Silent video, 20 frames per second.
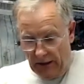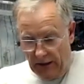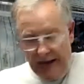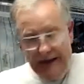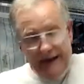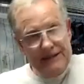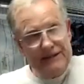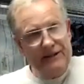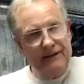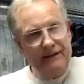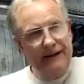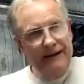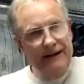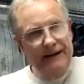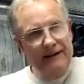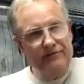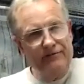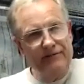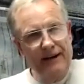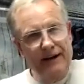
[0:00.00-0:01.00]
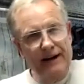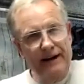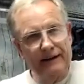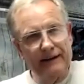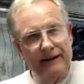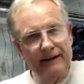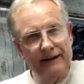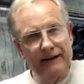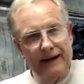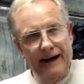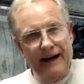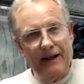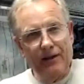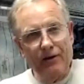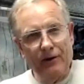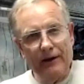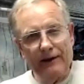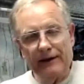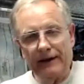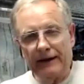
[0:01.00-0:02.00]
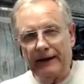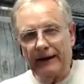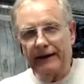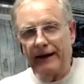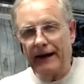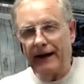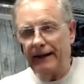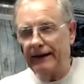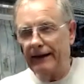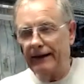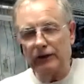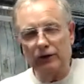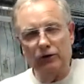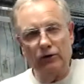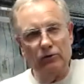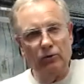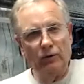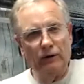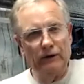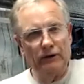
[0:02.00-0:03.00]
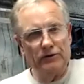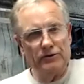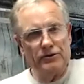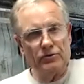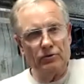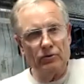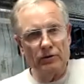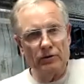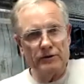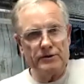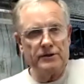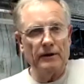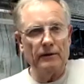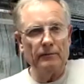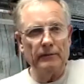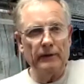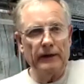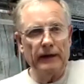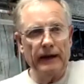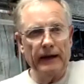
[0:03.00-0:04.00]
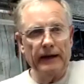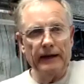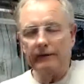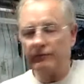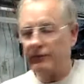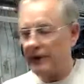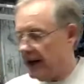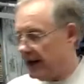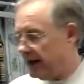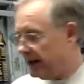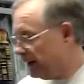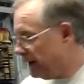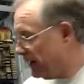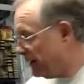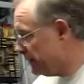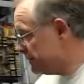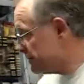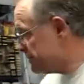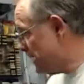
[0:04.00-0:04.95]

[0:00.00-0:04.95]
oscillating fan. I don't know. I think I got it at the Goodwill or store or something, and I've got it on a